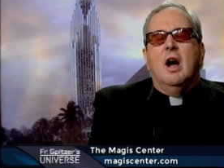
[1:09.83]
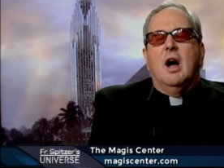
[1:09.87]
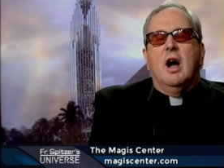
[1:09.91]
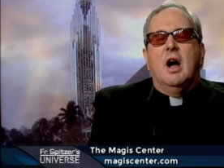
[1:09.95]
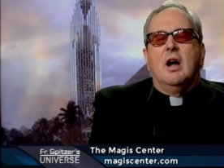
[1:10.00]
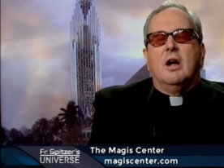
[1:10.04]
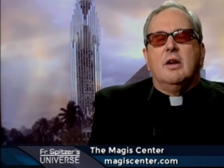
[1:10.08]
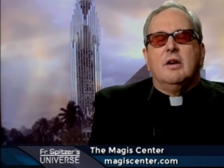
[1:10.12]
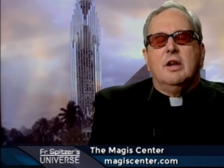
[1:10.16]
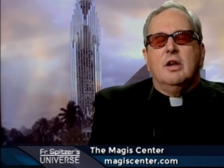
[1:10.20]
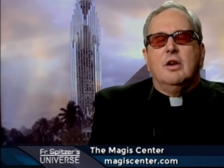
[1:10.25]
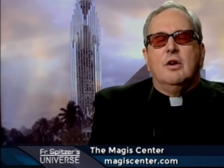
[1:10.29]

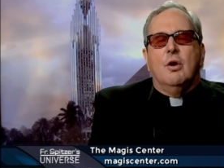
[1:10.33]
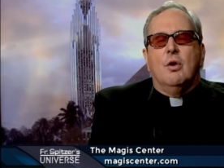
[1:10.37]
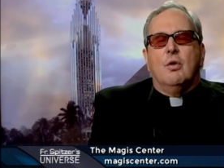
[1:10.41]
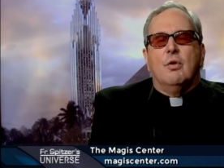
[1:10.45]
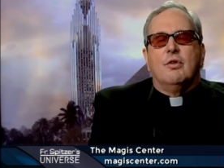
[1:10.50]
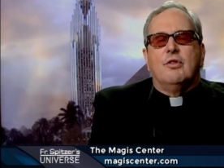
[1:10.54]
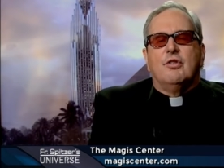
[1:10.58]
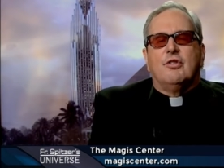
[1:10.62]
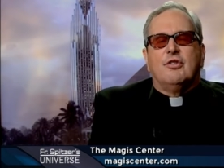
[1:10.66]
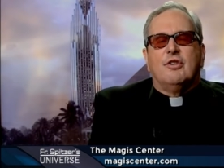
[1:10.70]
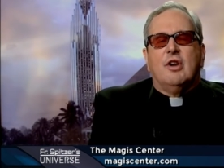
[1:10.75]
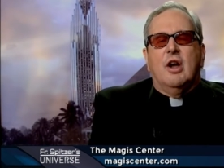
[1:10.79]
uh, you
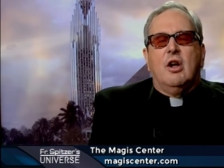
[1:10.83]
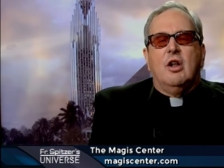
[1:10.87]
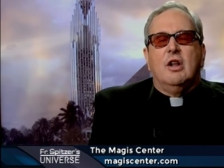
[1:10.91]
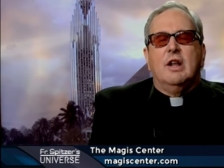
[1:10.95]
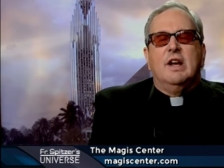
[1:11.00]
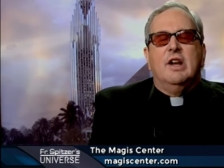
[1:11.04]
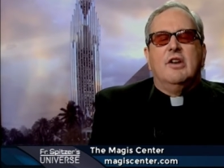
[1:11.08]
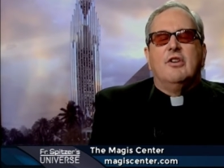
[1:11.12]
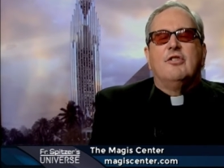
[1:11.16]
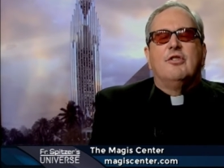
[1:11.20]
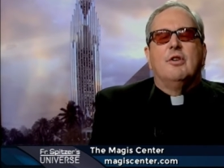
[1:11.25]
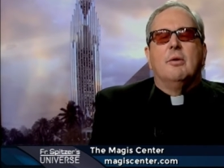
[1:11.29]
know, cell
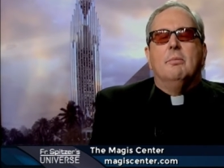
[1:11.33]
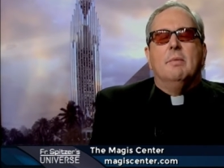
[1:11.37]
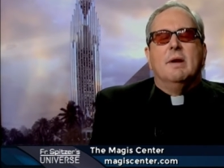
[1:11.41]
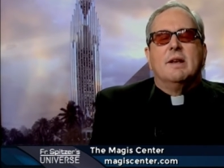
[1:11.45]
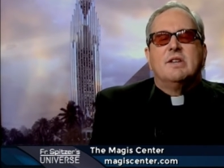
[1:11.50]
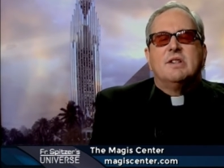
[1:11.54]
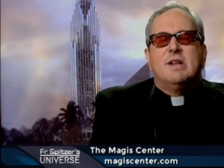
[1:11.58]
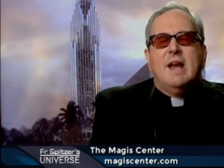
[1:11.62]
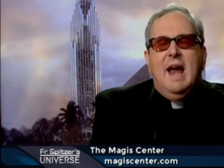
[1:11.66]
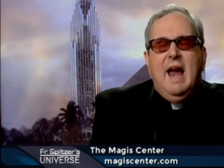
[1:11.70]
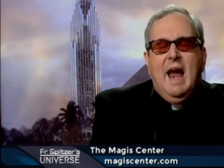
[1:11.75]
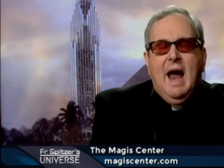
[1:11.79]
is
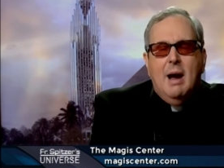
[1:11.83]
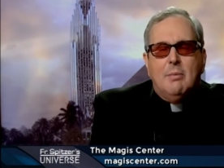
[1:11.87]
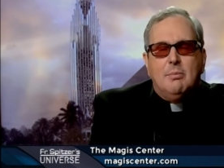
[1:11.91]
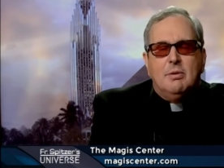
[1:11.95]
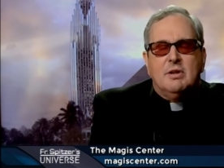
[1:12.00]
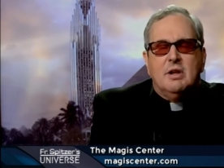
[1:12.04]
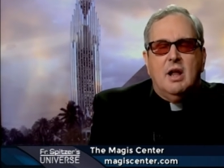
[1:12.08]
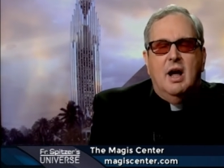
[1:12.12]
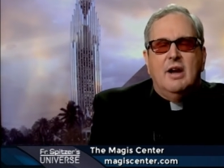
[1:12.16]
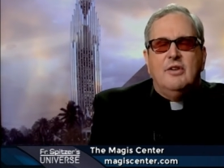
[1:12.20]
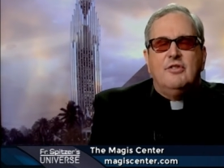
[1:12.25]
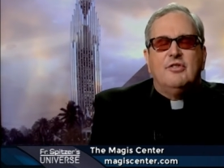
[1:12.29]

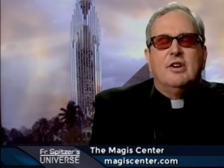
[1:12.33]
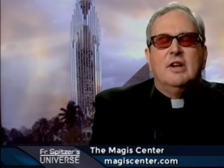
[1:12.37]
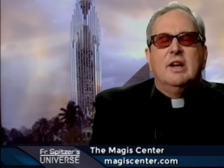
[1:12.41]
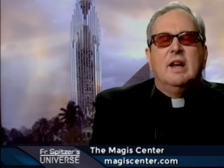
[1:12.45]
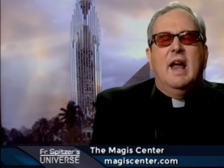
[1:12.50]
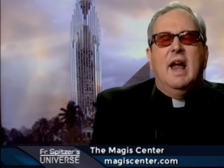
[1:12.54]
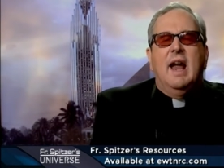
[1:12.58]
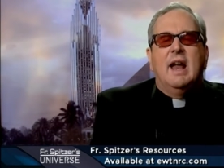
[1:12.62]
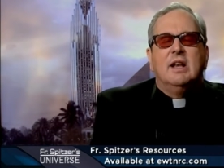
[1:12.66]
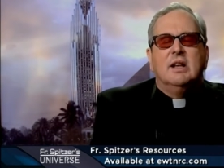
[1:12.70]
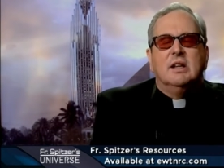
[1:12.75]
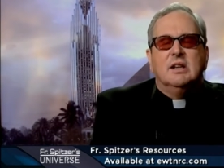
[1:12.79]
metabolizing
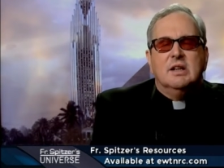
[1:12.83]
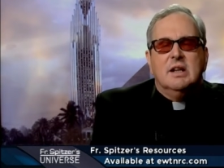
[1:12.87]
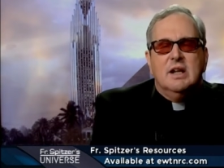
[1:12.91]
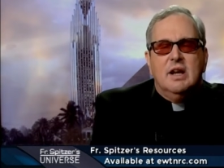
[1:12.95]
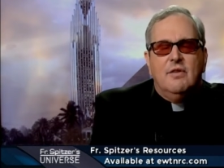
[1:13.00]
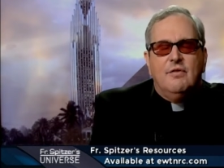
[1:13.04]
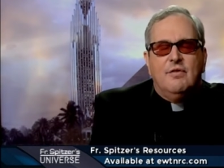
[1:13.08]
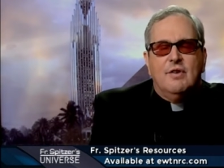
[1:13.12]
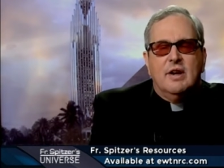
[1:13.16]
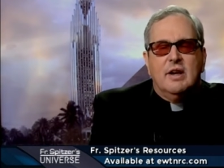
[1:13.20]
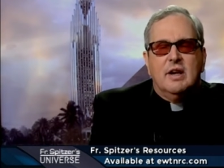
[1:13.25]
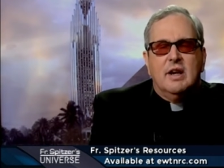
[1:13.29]
mm-hmm. and
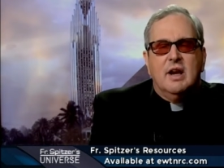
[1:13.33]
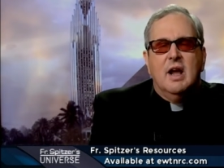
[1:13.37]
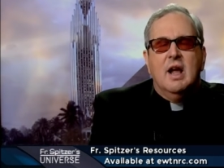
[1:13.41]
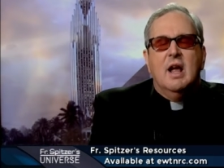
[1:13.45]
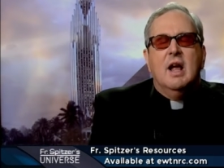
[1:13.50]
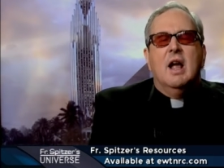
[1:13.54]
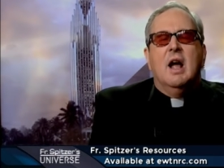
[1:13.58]
living.